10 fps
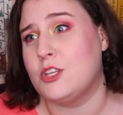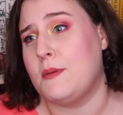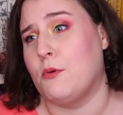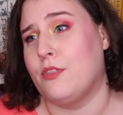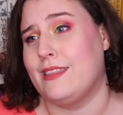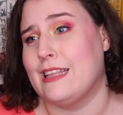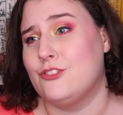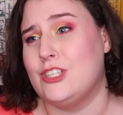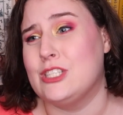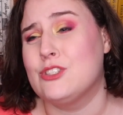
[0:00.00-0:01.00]
so people think that
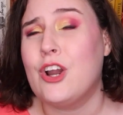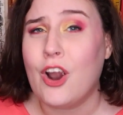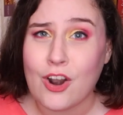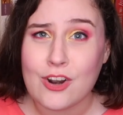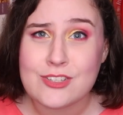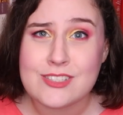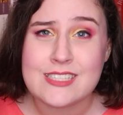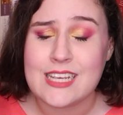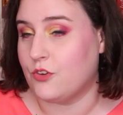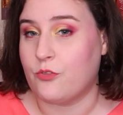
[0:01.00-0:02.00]
she's
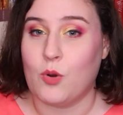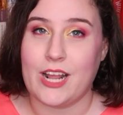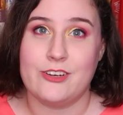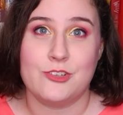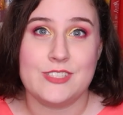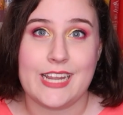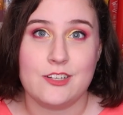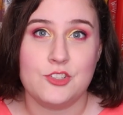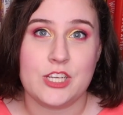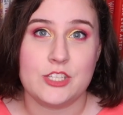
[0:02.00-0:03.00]
cursed. So from what I
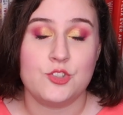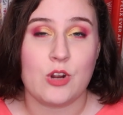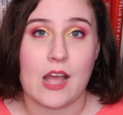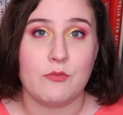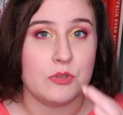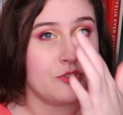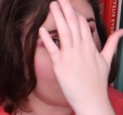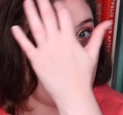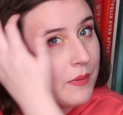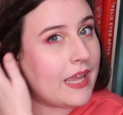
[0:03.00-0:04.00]
understand, she has traveled
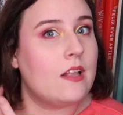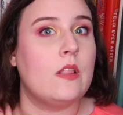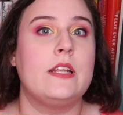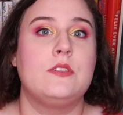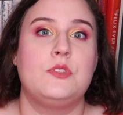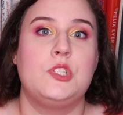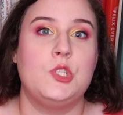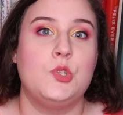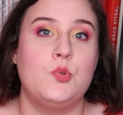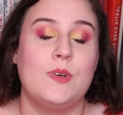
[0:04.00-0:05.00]
from England
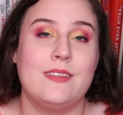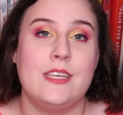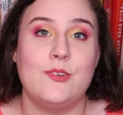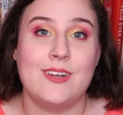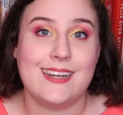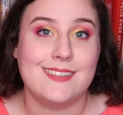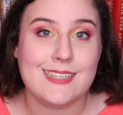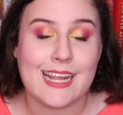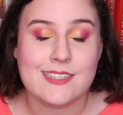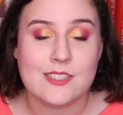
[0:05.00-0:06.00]
to the United
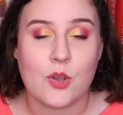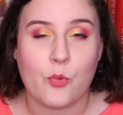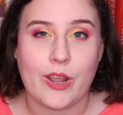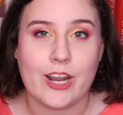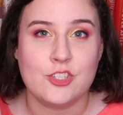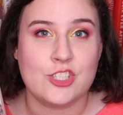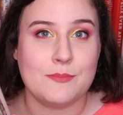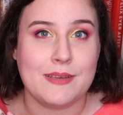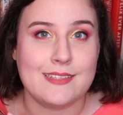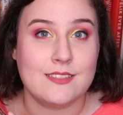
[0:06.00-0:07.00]
States where
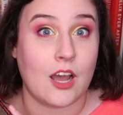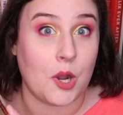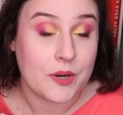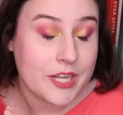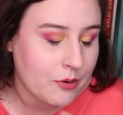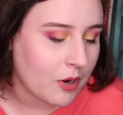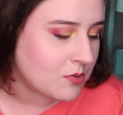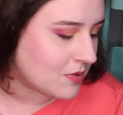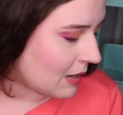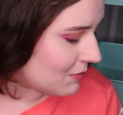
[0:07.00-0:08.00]
she meets our
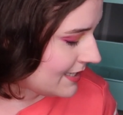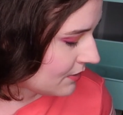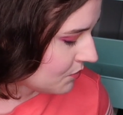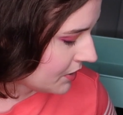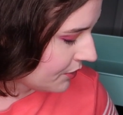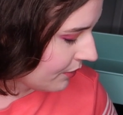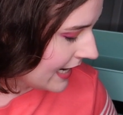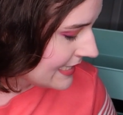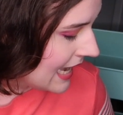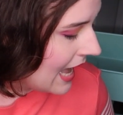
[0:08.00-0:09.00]
hero. So that one sounds really
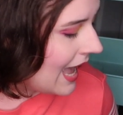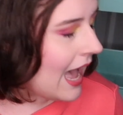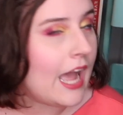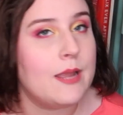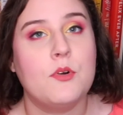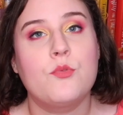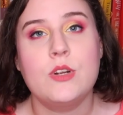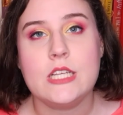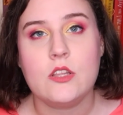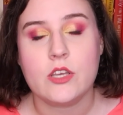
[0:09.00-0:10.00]
great. I'm
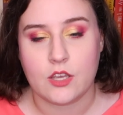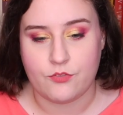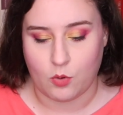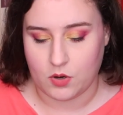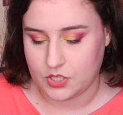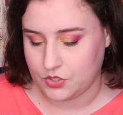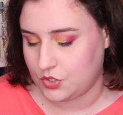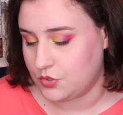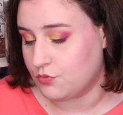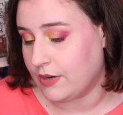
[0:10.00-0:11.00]
really looking forward
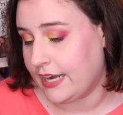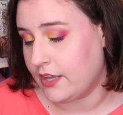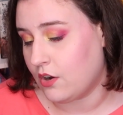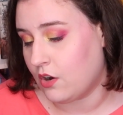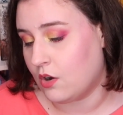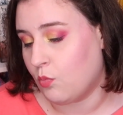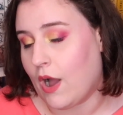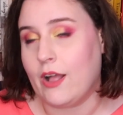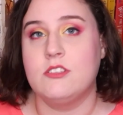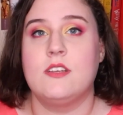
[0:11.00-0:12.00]
to reading her
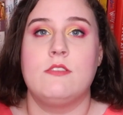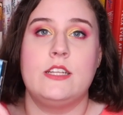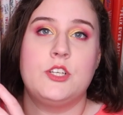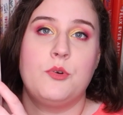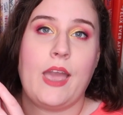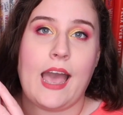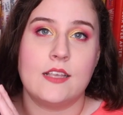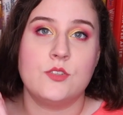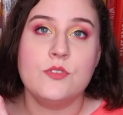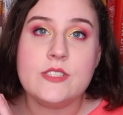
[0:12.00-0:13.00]
Wilds of Lindo
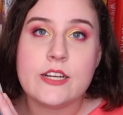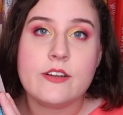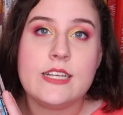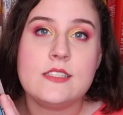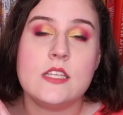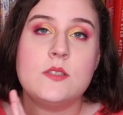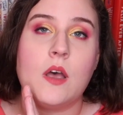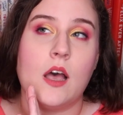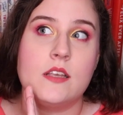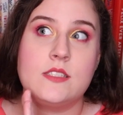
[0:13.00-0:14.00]
Castle series. This
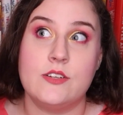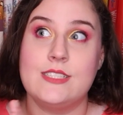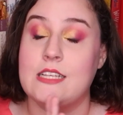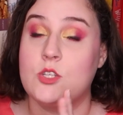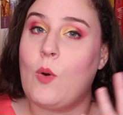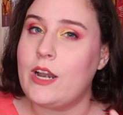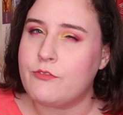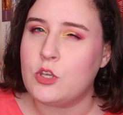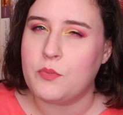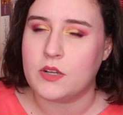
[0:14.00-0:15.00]
series has quite a
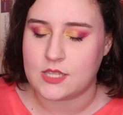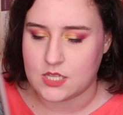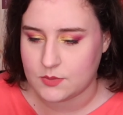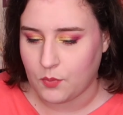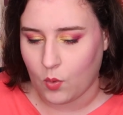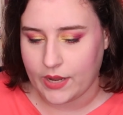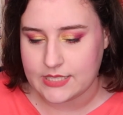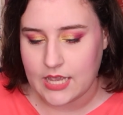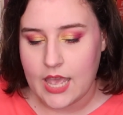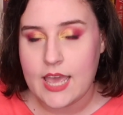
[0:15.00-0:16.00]
few books at this
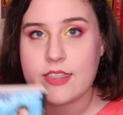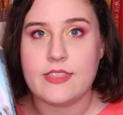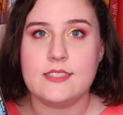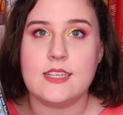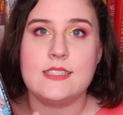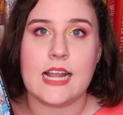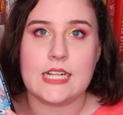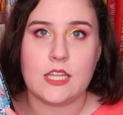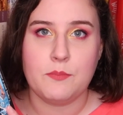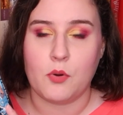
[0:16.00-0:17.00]
point. This is
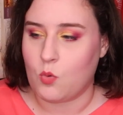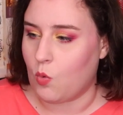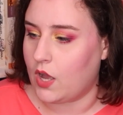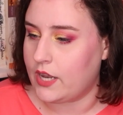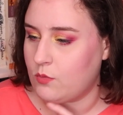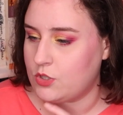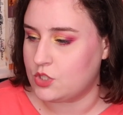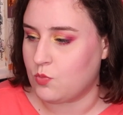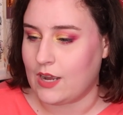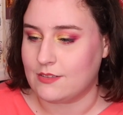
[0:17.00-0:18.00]
technically book one, which
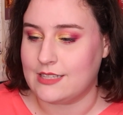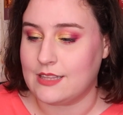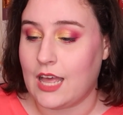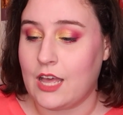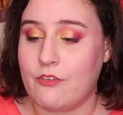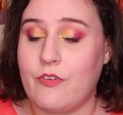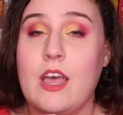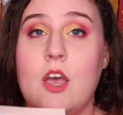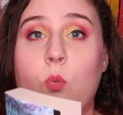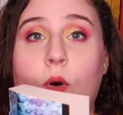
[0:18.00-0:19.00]
is Wild in Love,
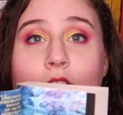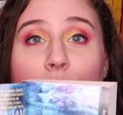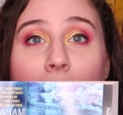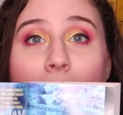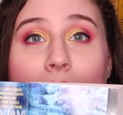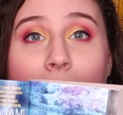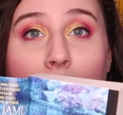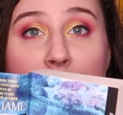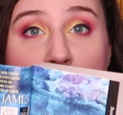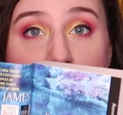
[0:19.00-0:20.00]
one of my
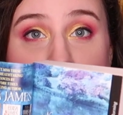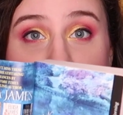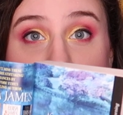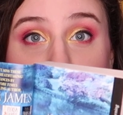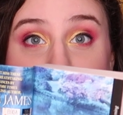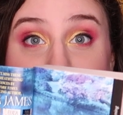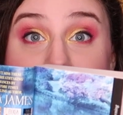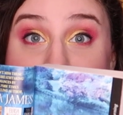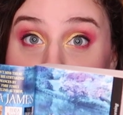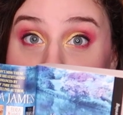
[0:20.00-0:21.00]
absolute favorite
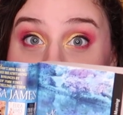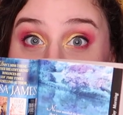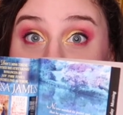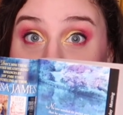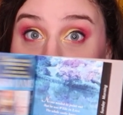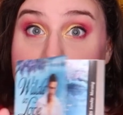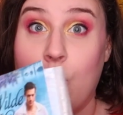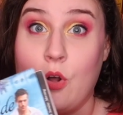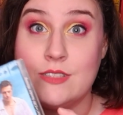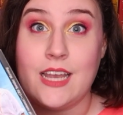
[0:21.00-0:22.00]
step backs of
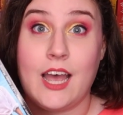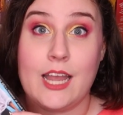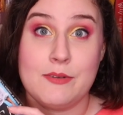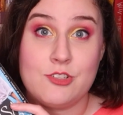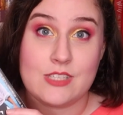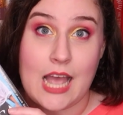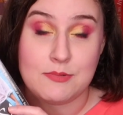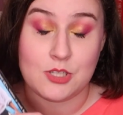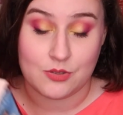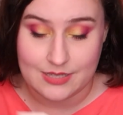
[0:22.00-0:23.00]
all time. Just
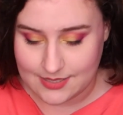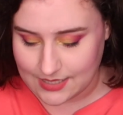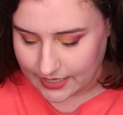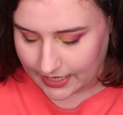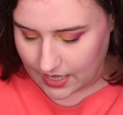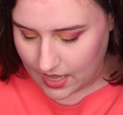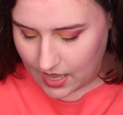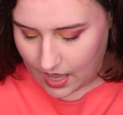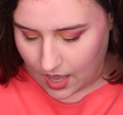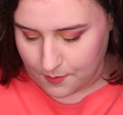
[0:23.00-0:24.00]
absolutely stunning.
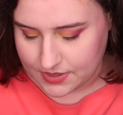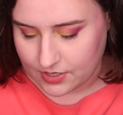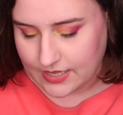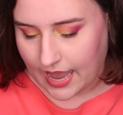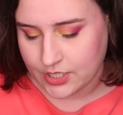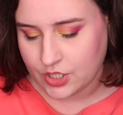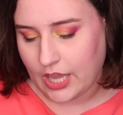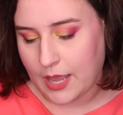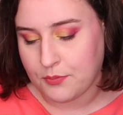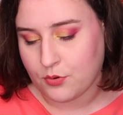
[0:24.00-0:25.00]
But there's
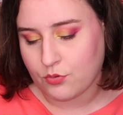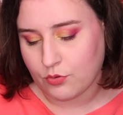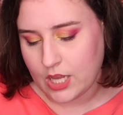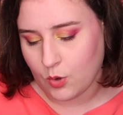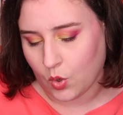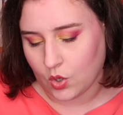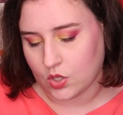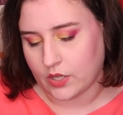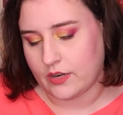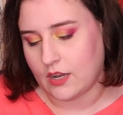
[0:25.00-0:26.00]
actually a
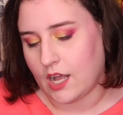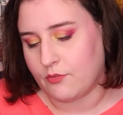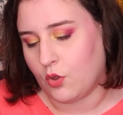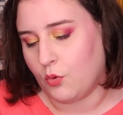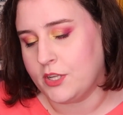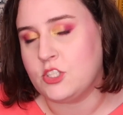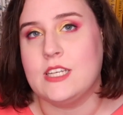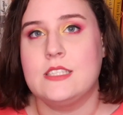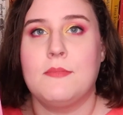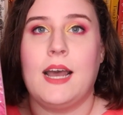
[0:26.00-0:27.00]
prequel novel, which
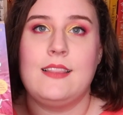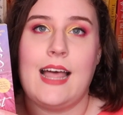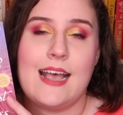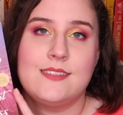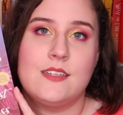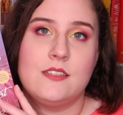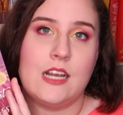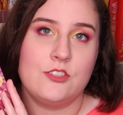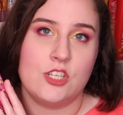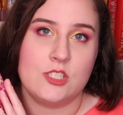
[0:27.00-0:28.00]
is My Last
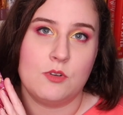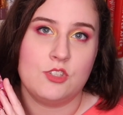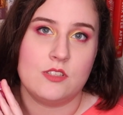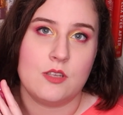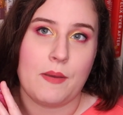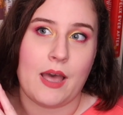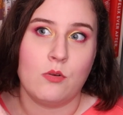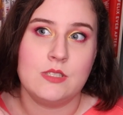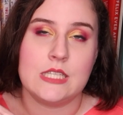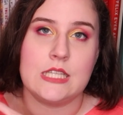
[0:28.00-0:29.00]
Duchess, which is
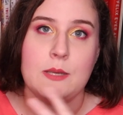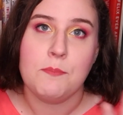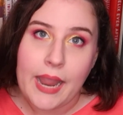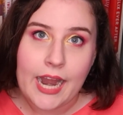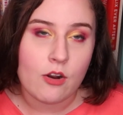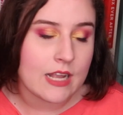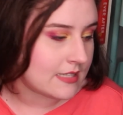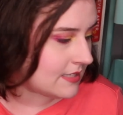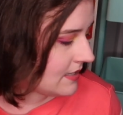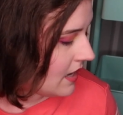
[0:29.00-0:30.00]
about the
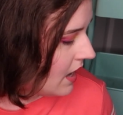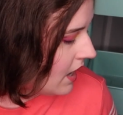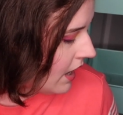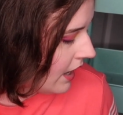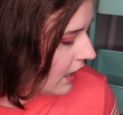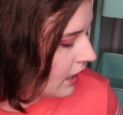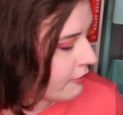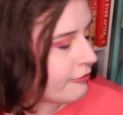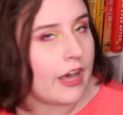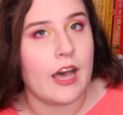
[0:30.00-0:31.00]
parents
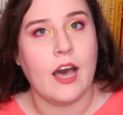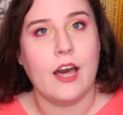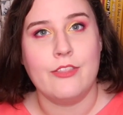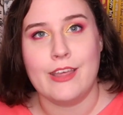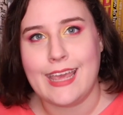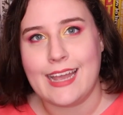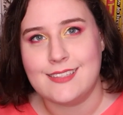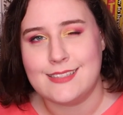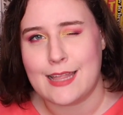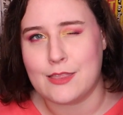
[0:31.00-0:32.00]
of the
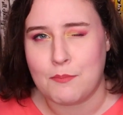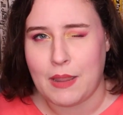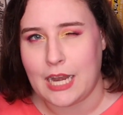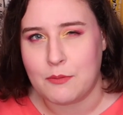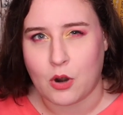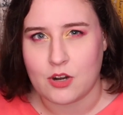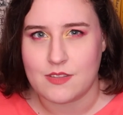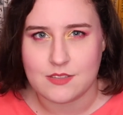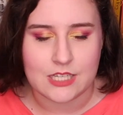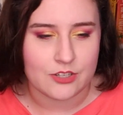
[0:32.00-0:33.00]
kids that the main part of
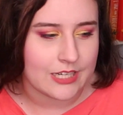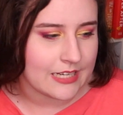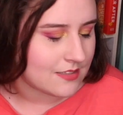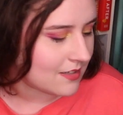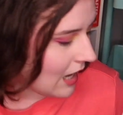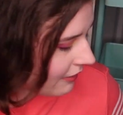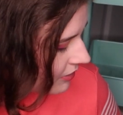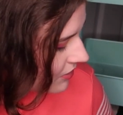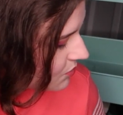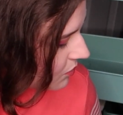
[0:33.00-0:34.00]
the series
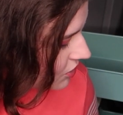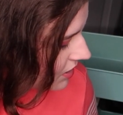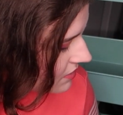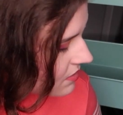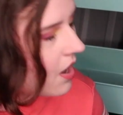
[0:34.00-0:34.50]
covers, which is